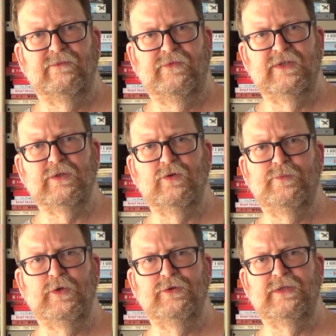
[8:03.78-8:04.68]
Physical
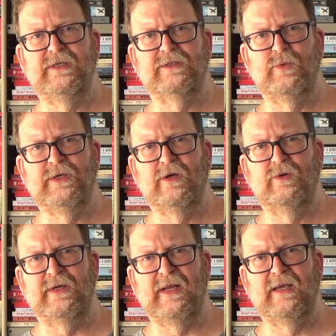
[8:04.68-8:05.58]
beauty as we know
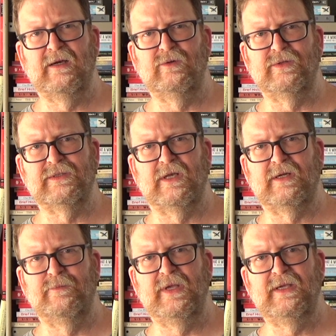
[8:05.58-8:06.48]
it now is
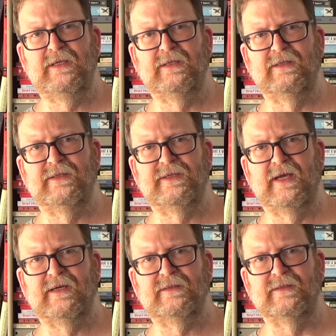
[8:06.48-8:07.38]
like a beacon in the
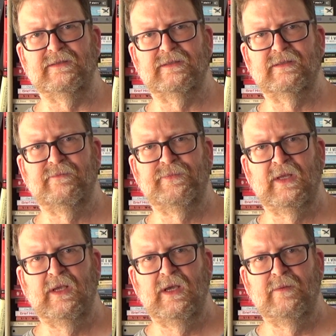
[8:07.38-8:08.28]
darkness,
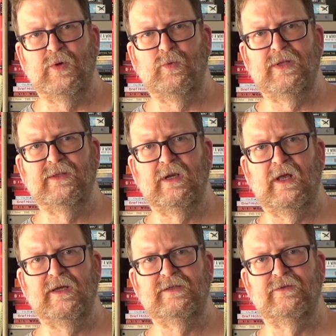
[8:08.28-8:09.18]
but when the
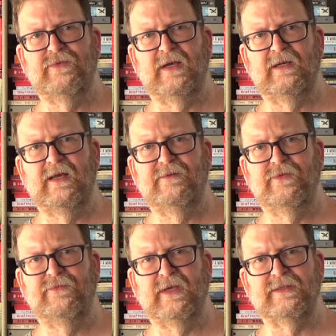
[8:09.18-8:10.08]
light of our love
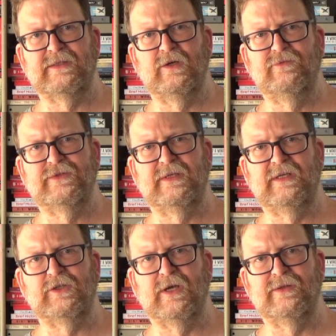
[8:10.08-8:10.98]
of ourselves and
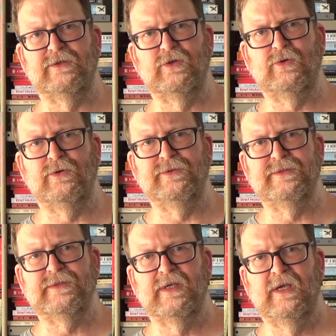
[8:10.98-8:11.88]
each other
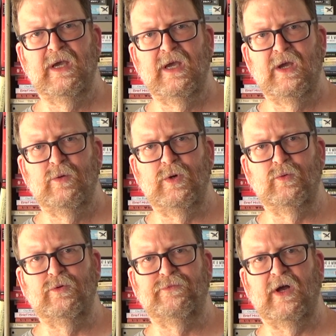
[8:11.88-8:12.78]
dawns, we
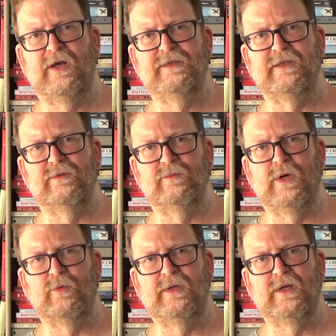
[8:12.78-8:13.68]
will find it
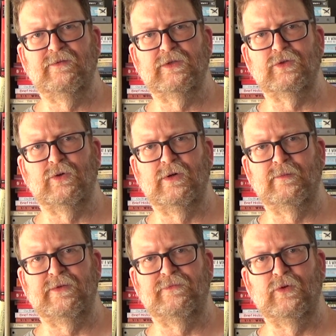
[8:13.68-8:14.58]
where we never saw
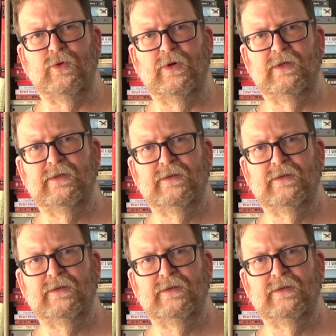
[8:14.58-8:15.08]
it before.